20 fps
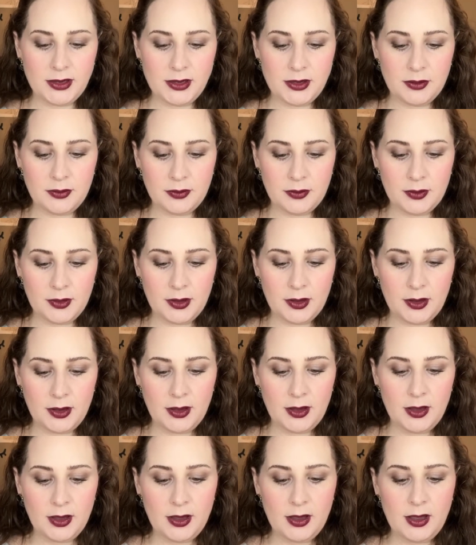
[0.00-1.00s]

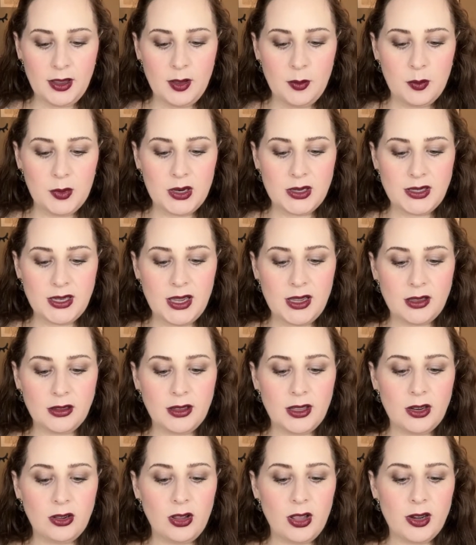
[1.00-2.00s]
I'm gonna take a
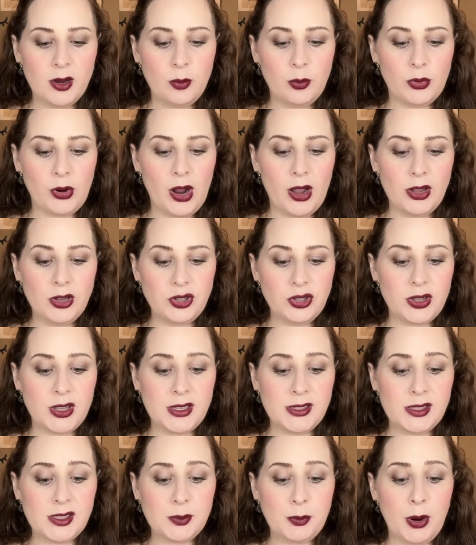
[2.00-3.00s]
little on a brush. This
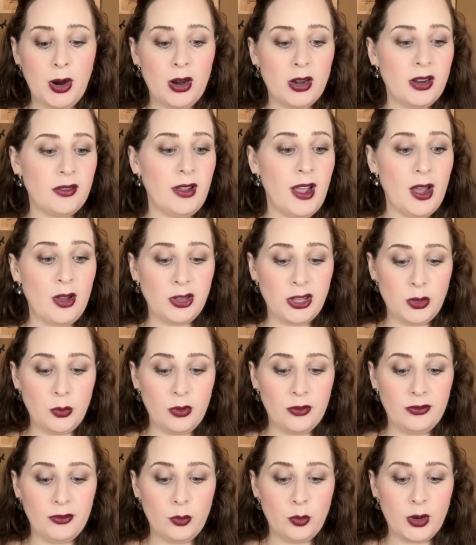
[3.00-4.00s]
is part of how you
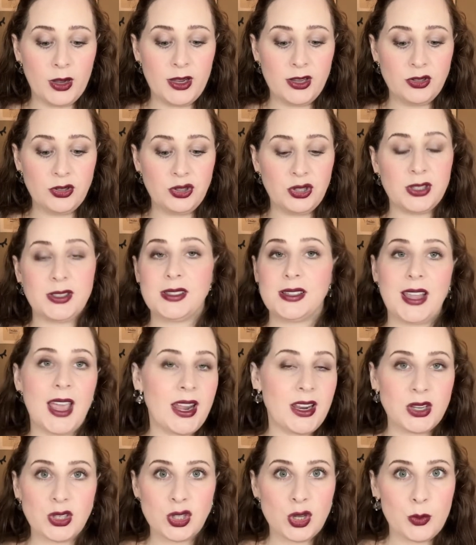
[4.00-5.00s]
avoid just
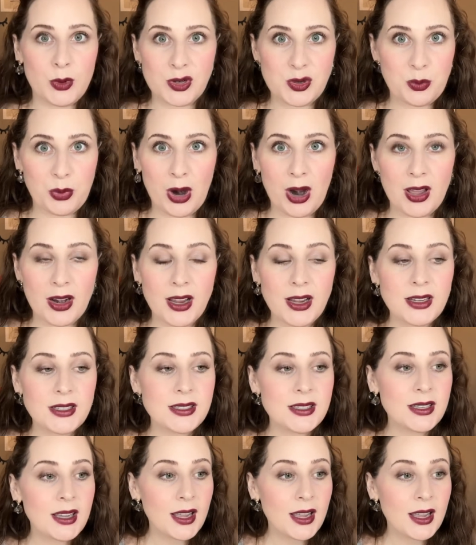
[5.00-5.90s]
getting too much product.